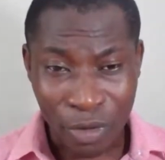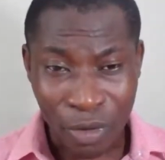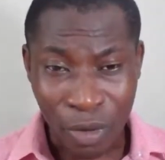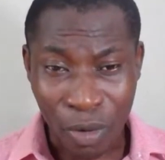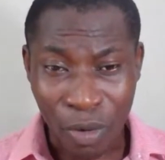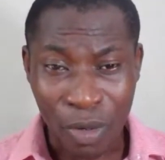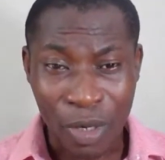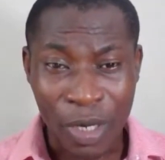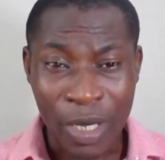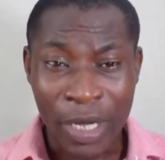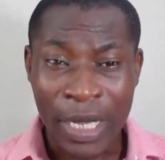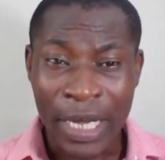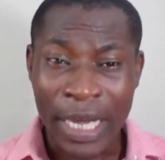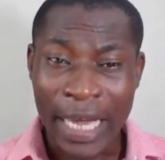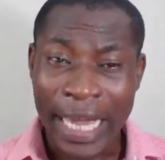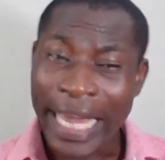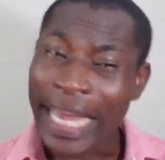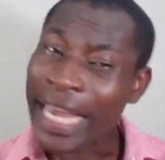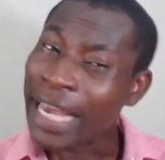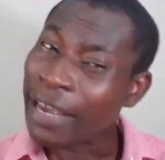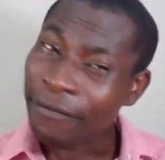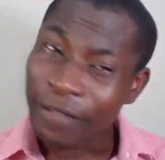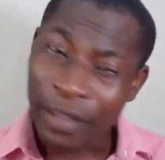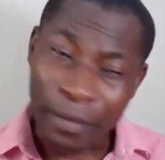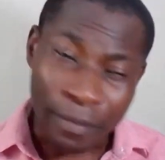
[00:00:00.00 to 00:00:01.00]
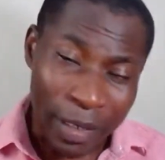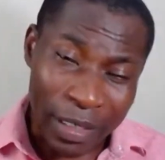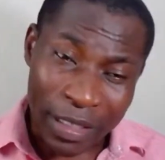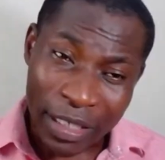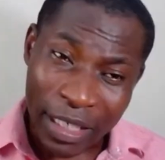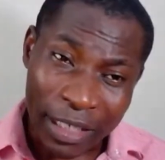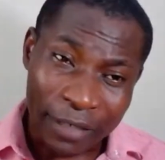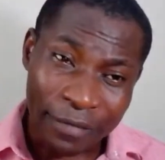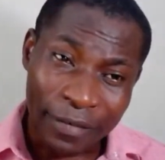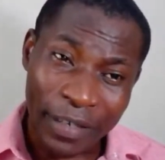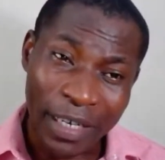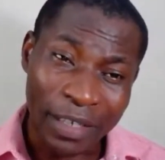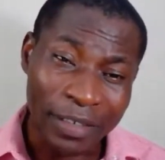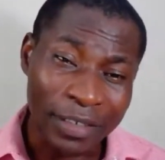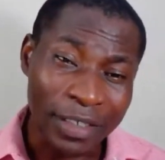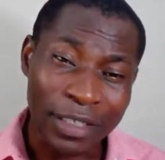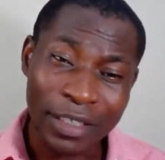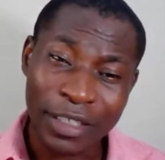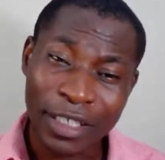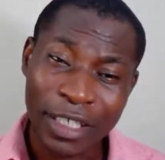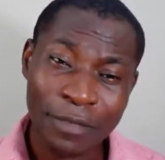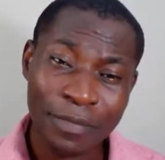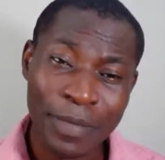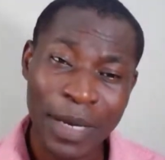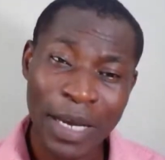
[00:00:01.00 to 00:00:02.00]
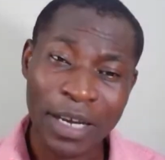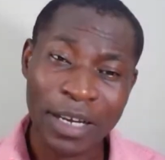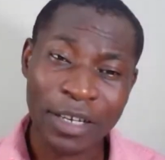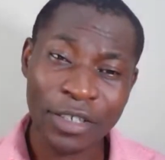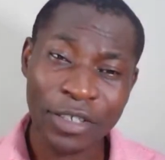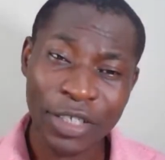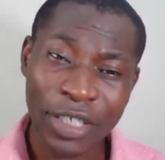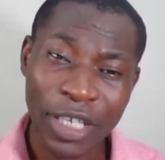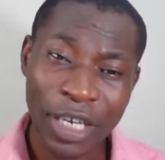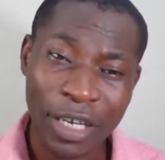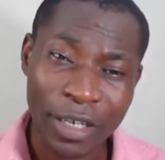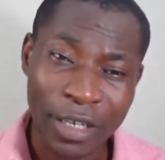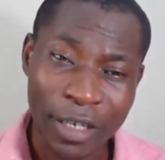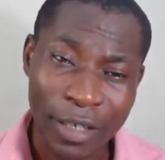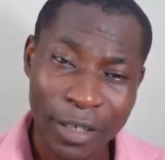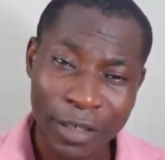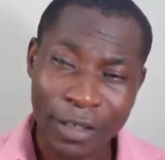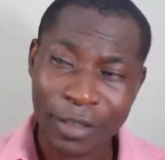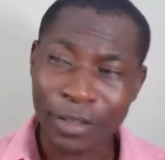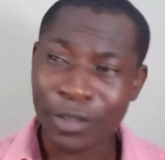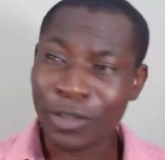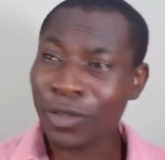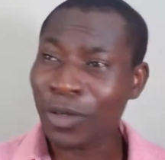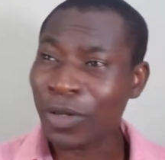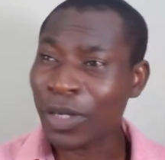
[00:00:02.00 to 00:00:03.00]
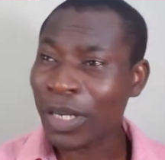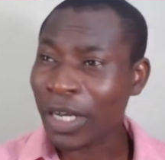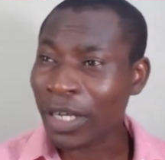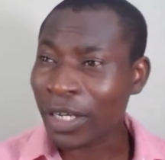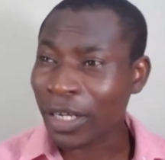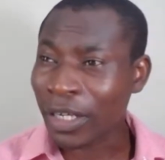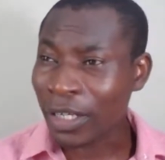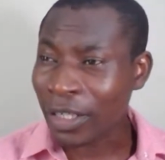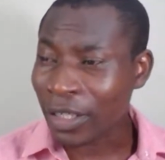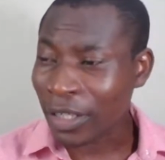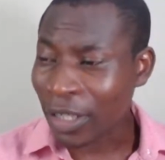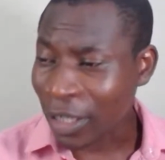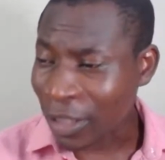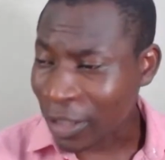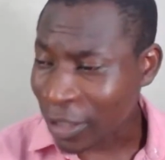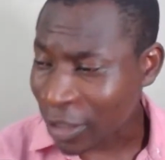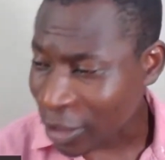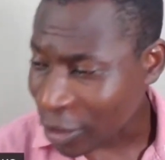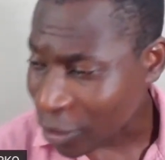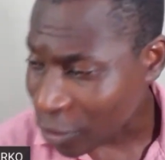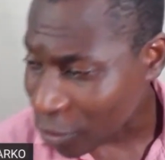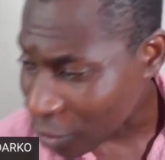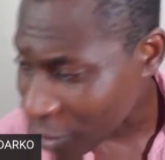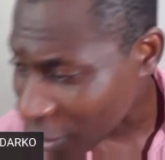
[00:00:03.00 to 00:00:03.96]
So if the business failed, sit back and check. It's so likely that